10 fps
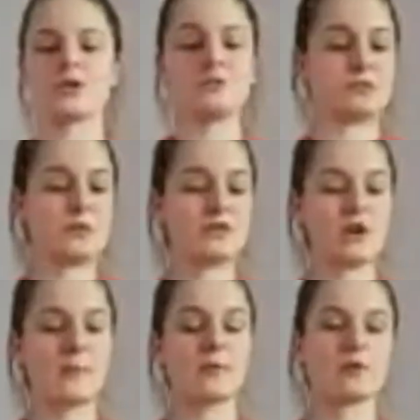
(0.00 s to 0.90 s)
this was when
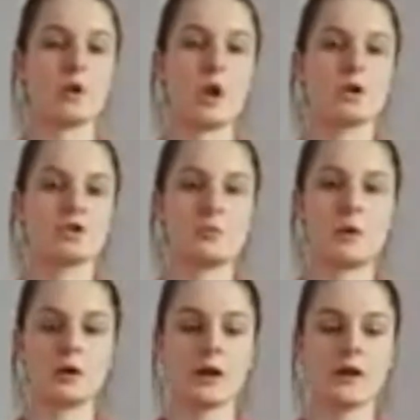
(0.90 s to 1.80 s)
Jammy was a lot
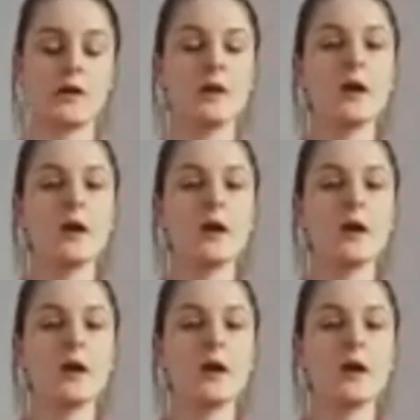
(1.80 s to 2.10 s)
smaller.